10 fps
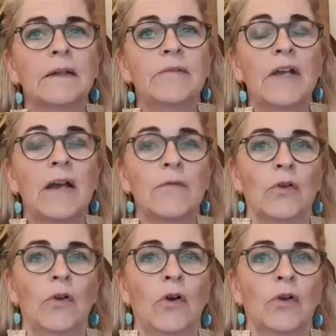we have a
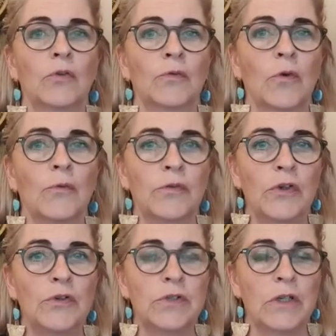lot of
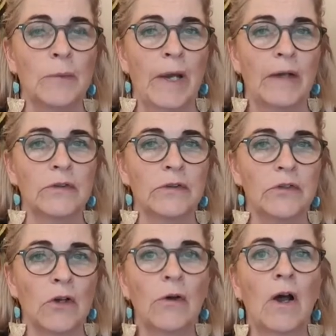confusion about it.
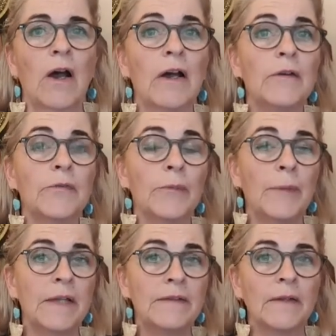So I have
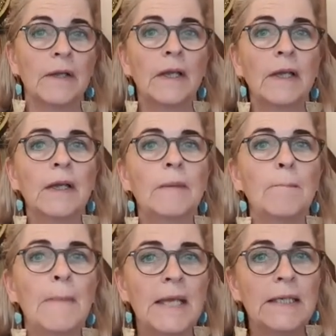spent
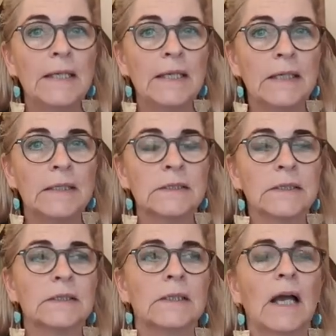many
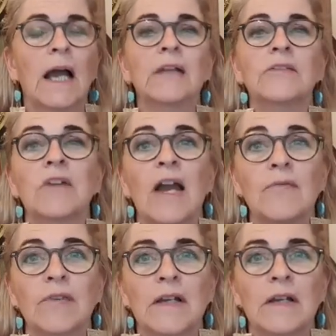years
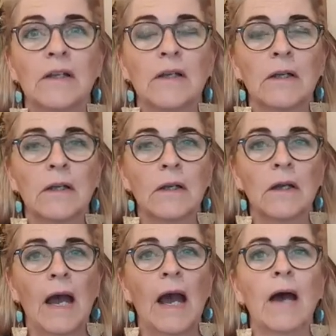unraveling
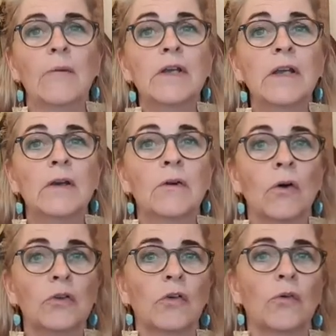how we
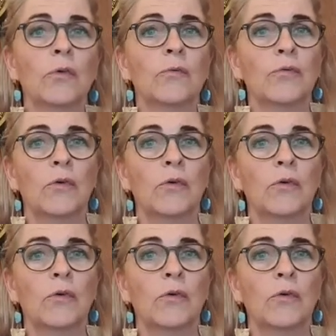got to